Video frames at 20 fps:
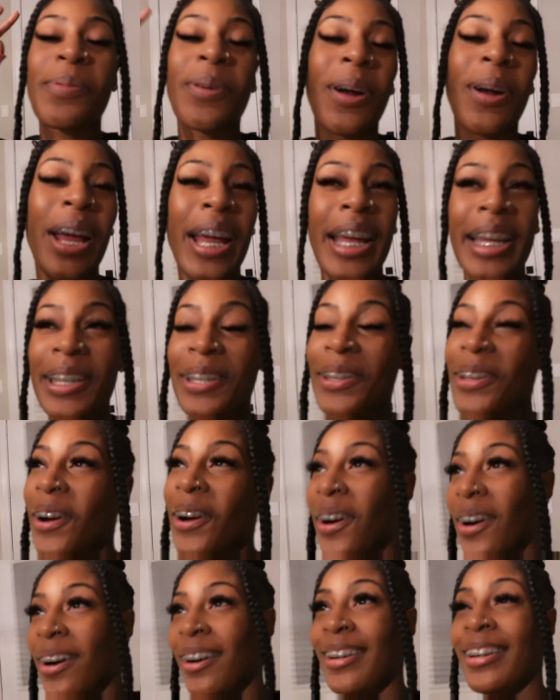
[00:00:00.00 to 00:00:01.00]
prank,
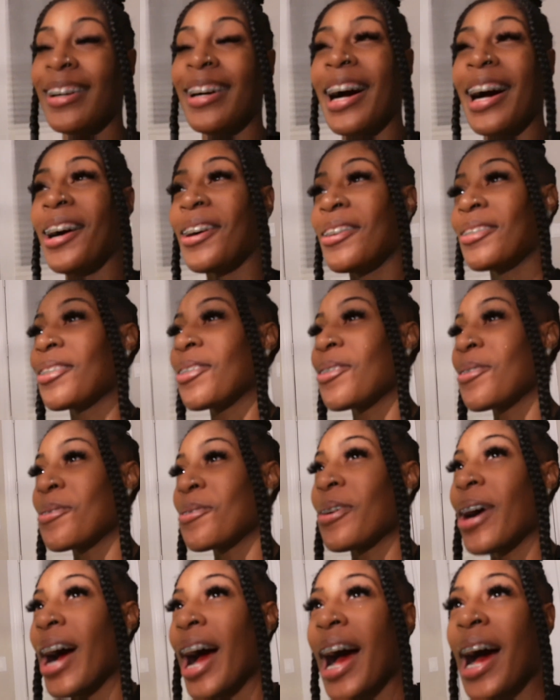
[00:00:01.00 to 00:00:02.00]
y'all. I don't
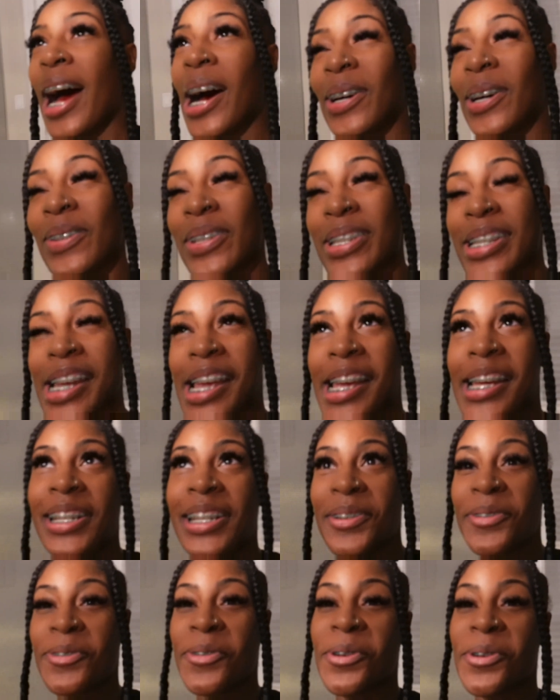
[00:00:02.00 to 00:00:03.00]
know how Gen
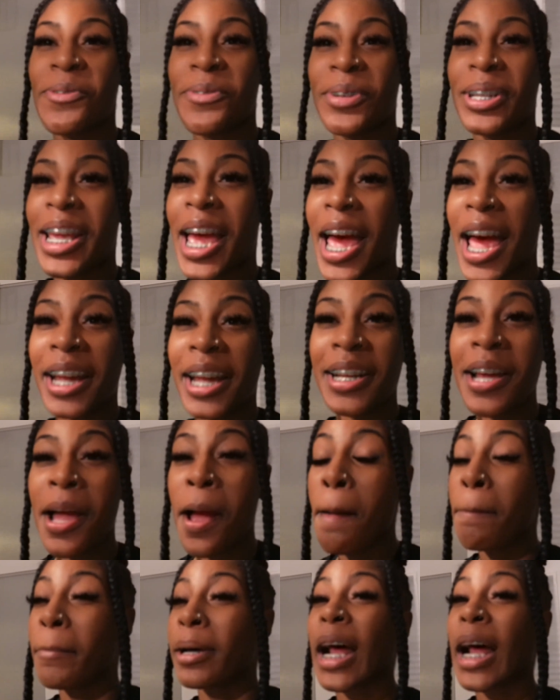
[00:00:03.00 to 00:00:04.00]
is going to react,
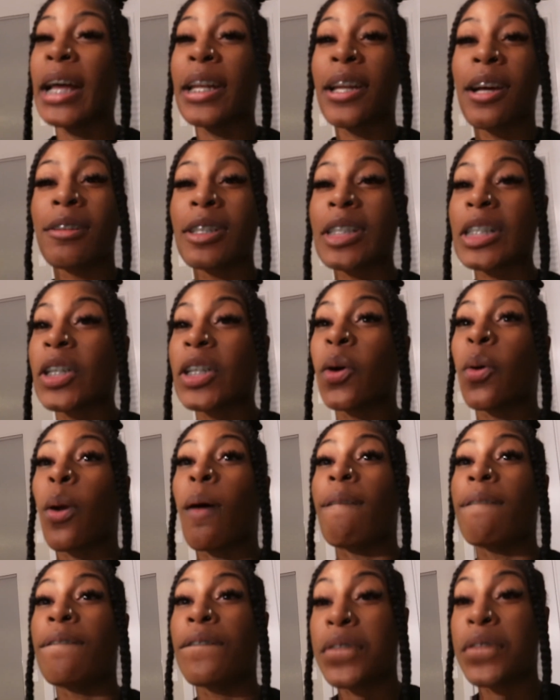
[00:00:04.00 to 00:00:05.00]
but I know she going
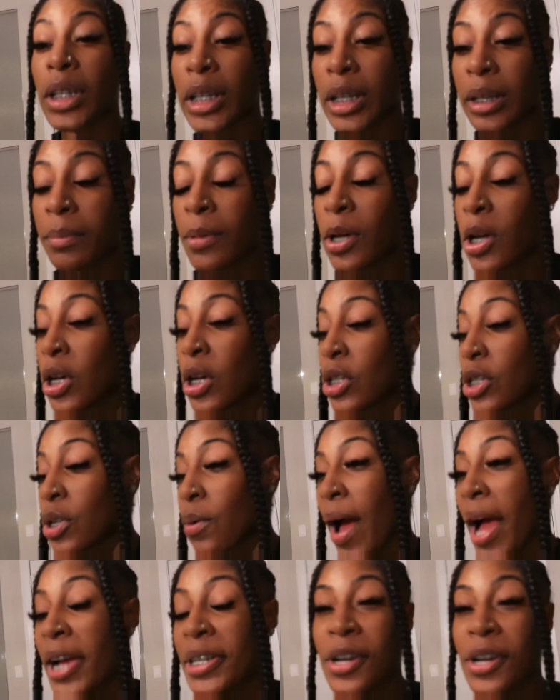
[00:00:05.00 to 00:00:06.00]
to flip. So
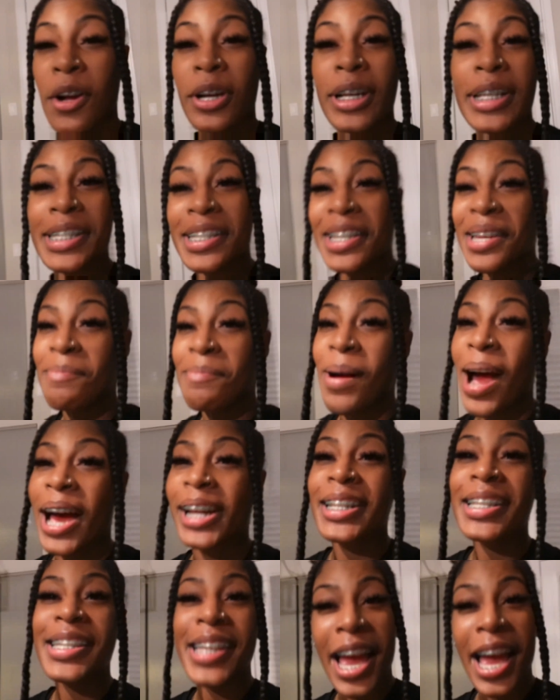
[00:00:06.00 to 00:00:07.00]
as y'all can see by
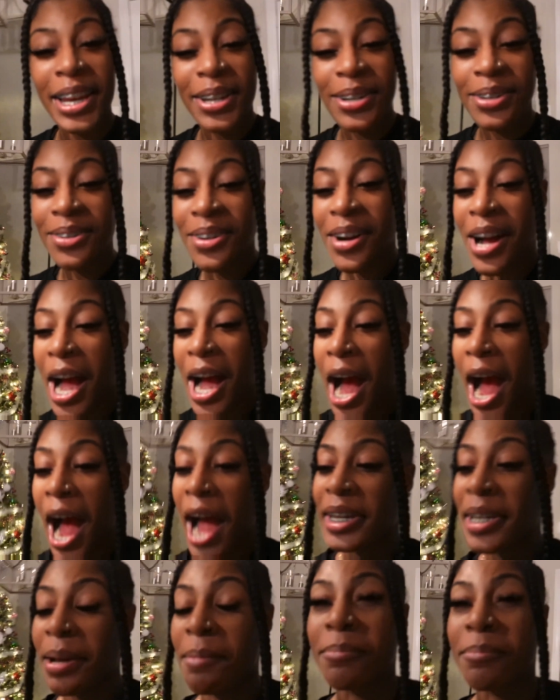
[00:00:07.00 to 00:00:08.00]
the title,
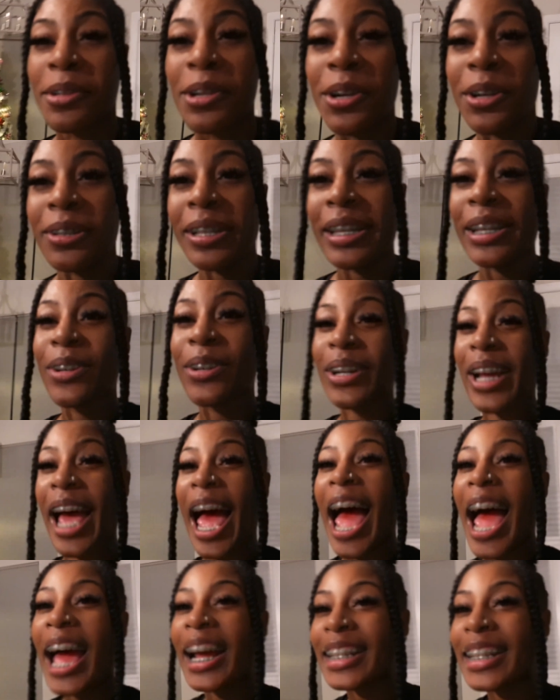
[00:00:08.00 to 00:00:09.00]
I am literally going to
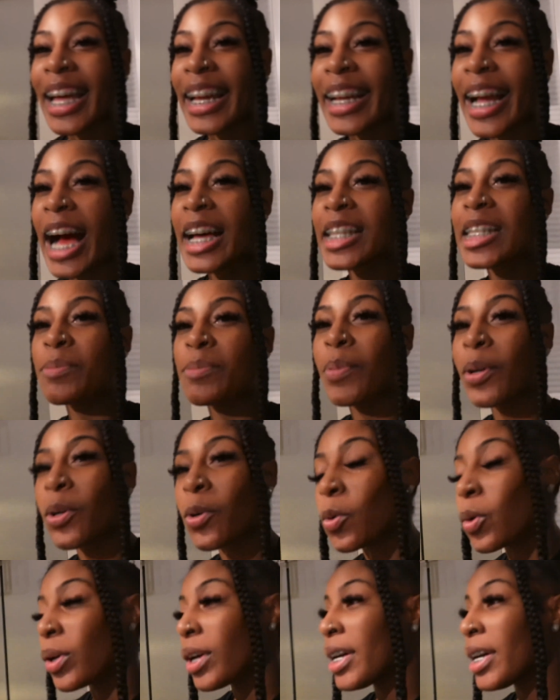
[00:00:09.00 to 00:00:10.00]
act like I
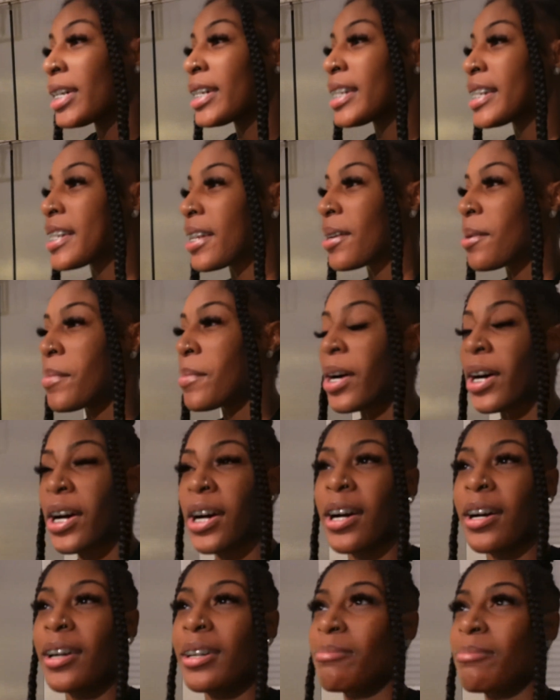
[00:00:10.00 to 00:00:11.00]
spilled some,
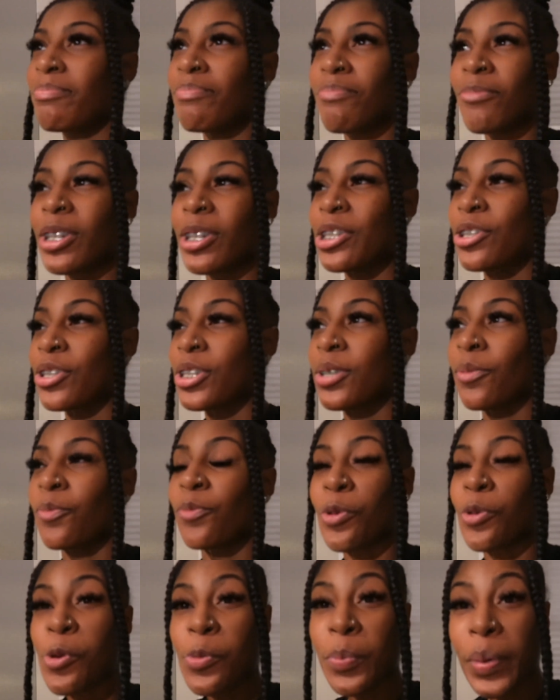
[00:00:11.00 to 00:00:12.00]
uh, was it, some
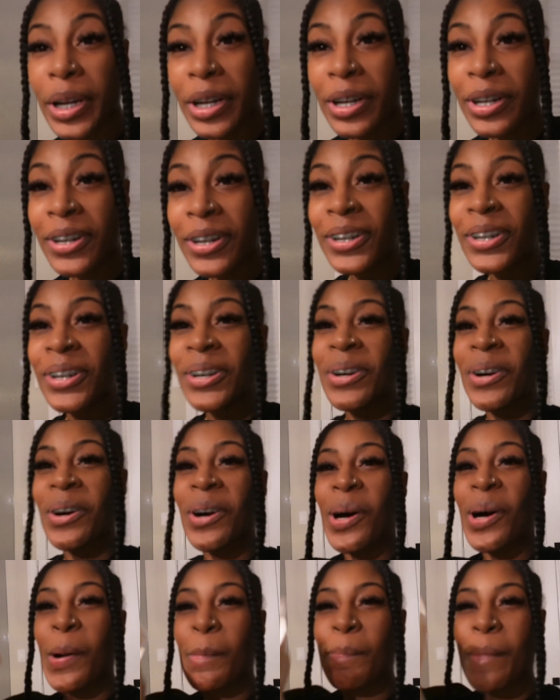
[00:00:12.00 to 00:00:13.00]
root beer
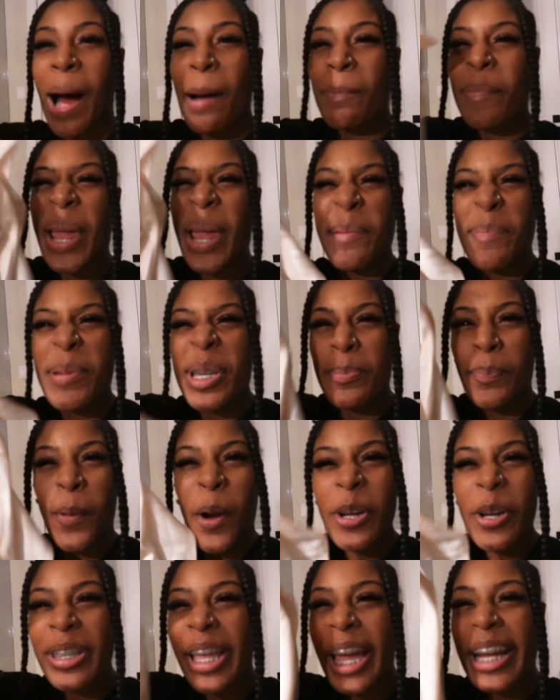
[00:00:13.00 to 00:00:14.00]
on my baby's
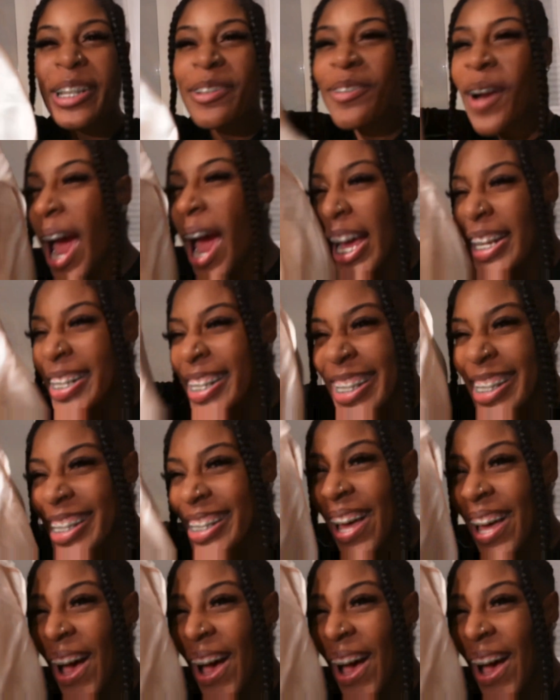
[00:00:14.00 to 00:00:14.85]
birthday dress.